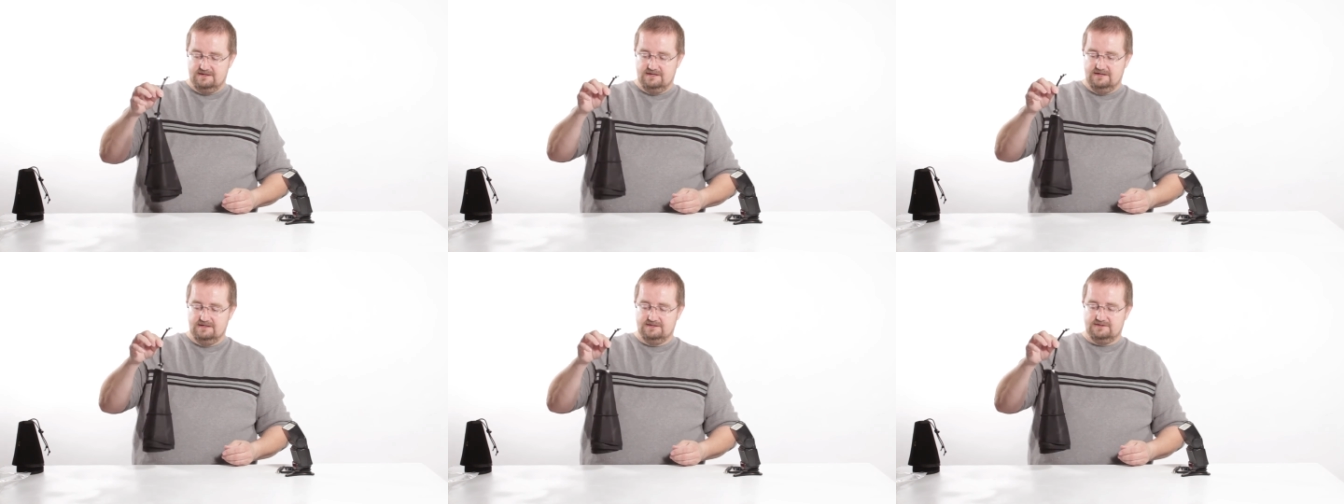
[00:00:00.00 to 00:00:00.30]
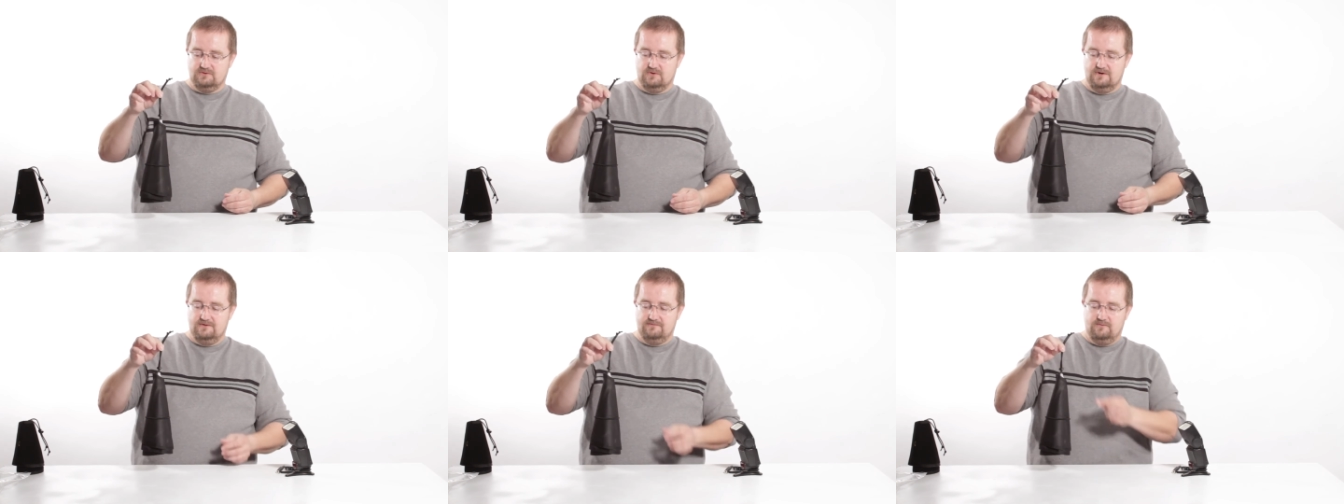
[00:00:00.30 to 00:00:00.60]
is
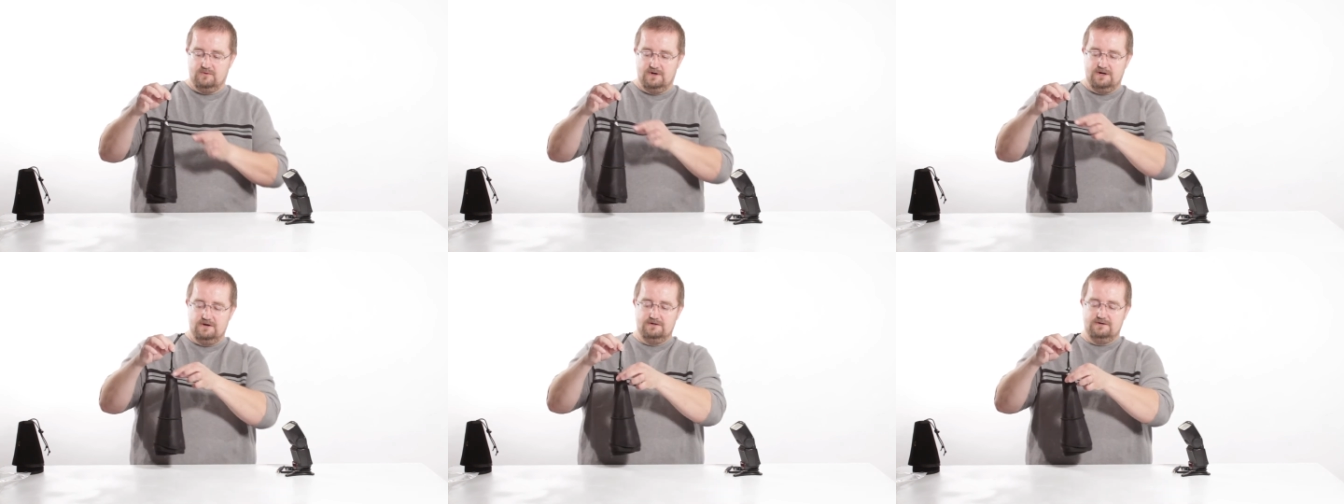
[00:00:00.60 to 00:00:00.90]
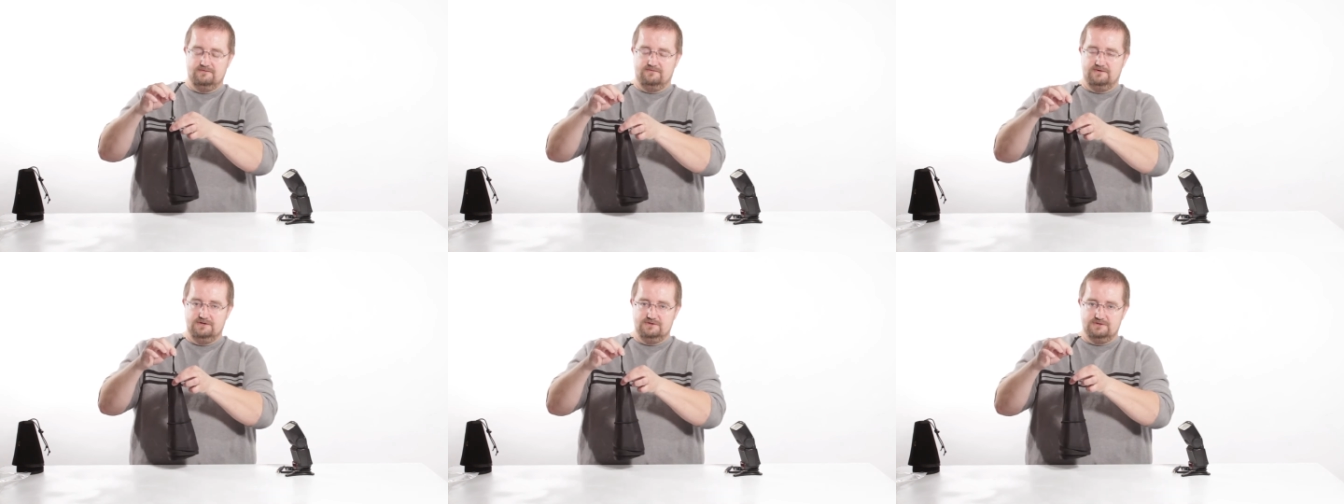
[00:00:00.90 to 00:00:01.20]
sort of where your
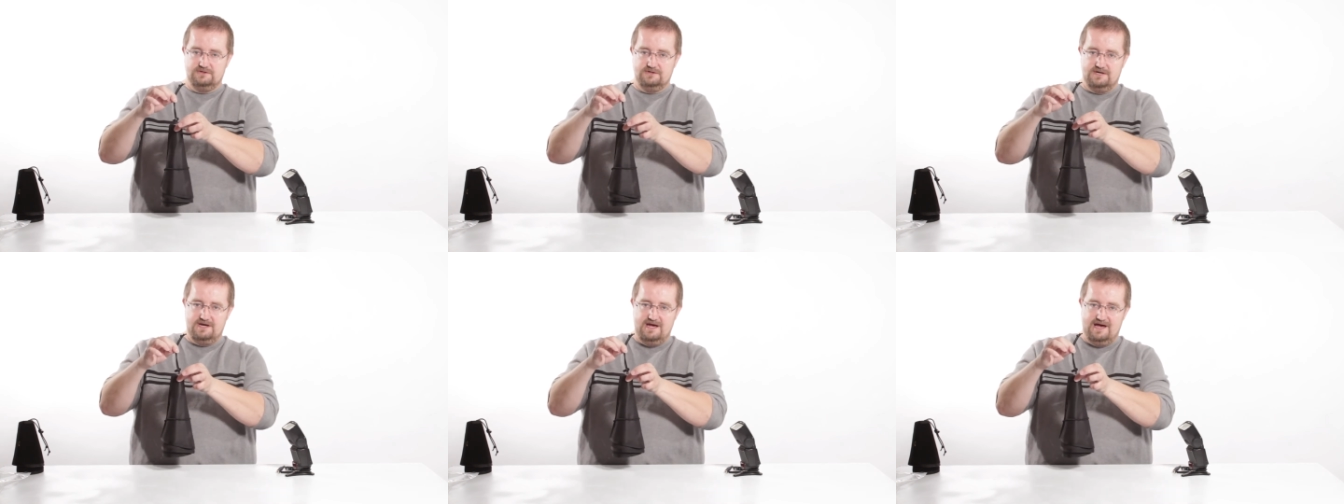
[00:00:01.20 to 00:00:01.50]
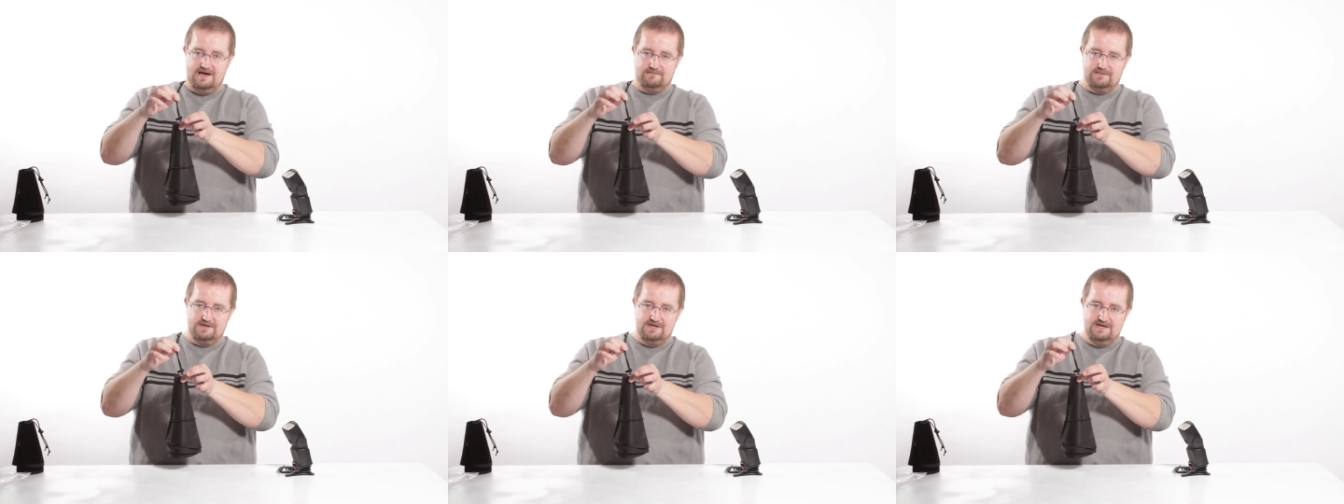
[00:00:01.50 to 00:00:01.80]
diffusion
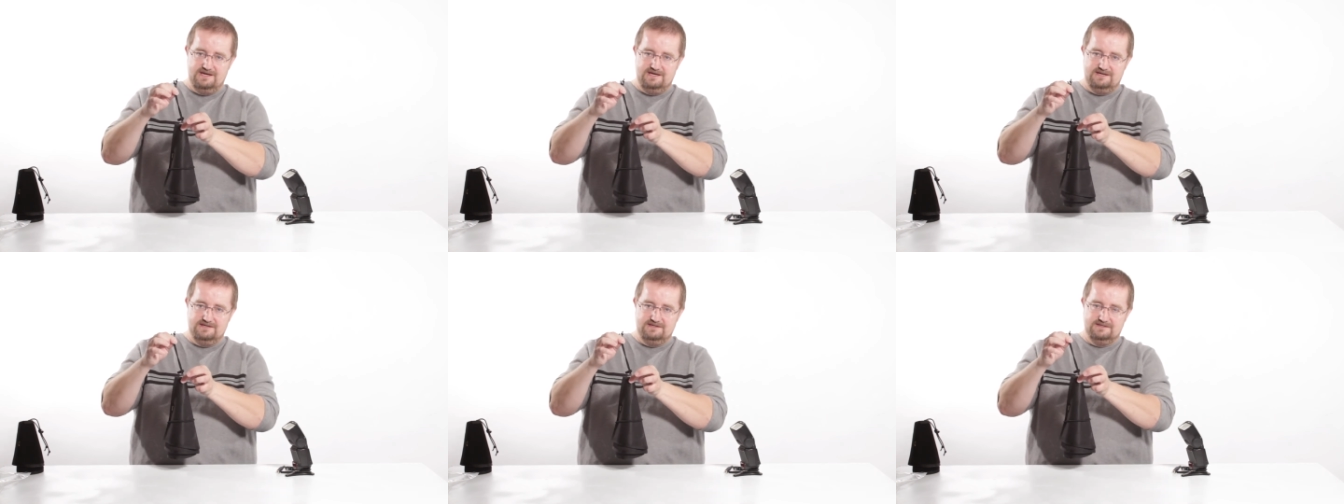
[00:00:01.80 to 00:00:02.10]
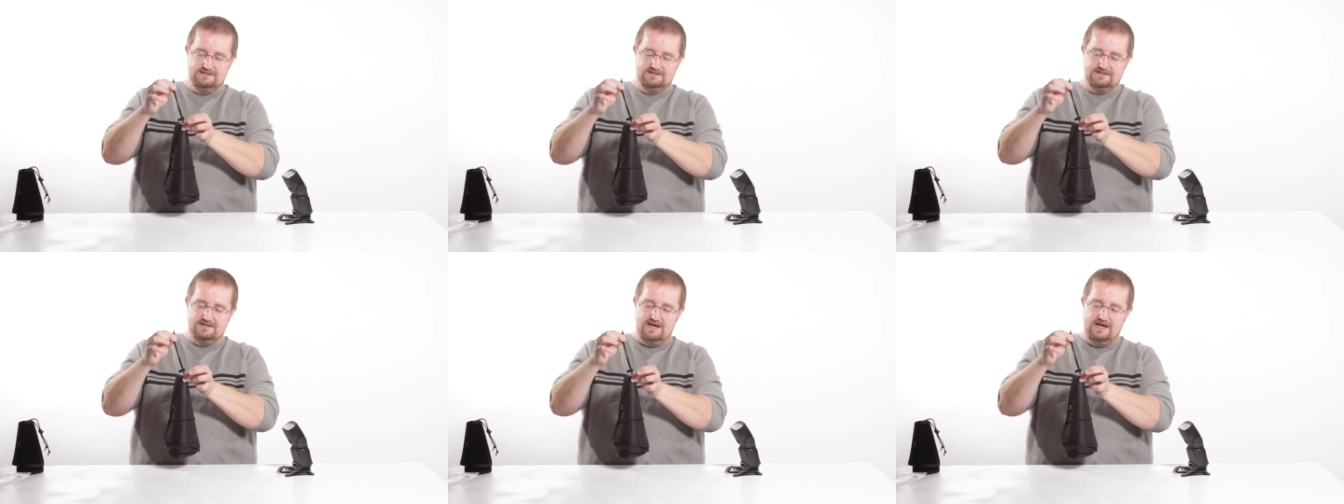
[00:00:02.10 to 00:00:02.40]
cap
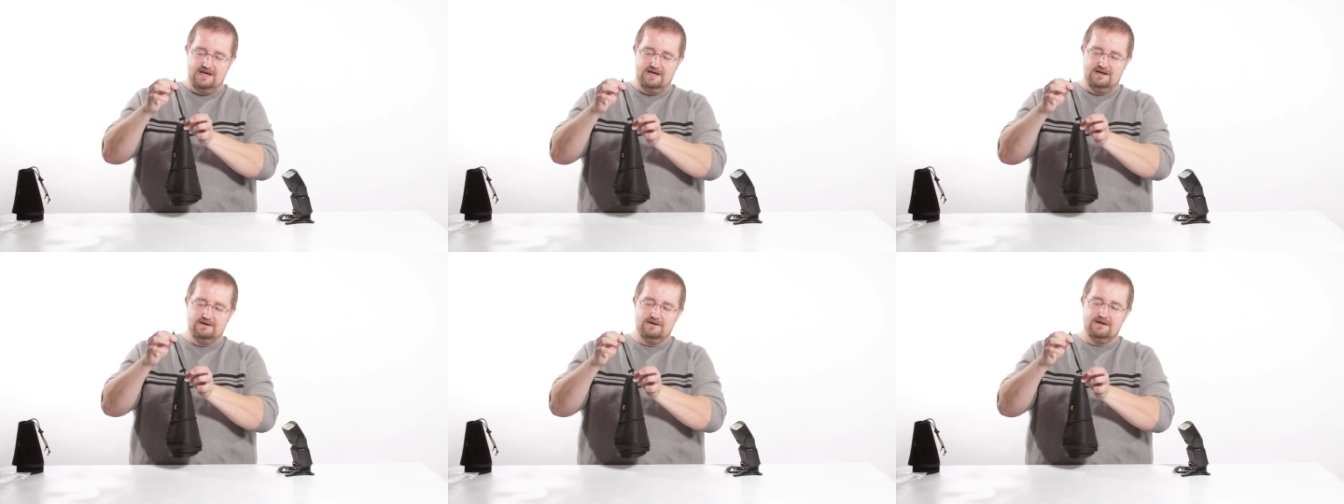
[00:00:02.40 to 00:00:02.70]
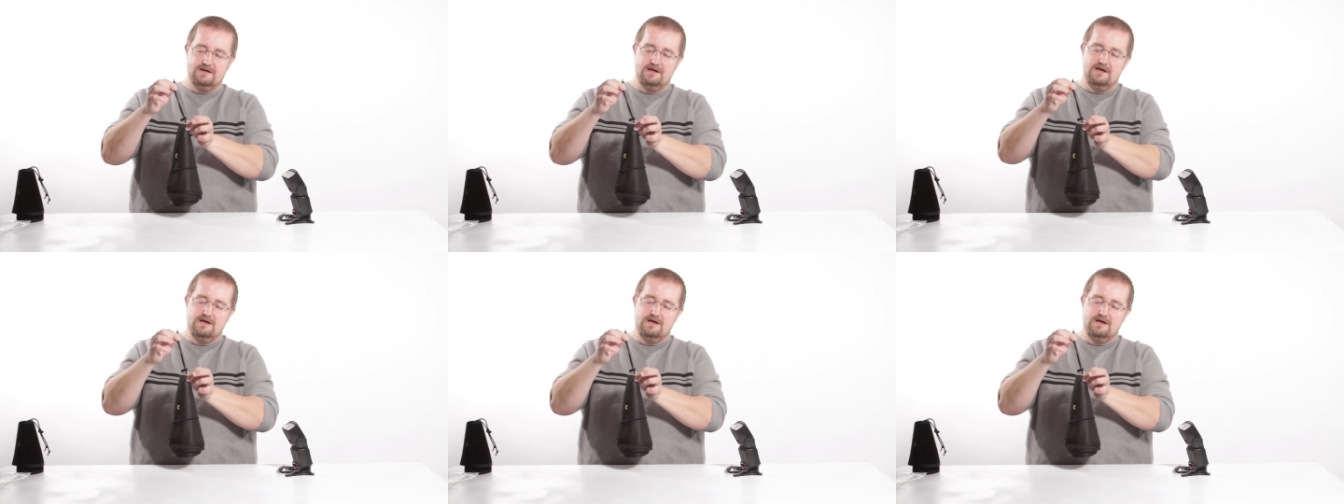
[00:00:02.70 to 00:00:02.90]
is, and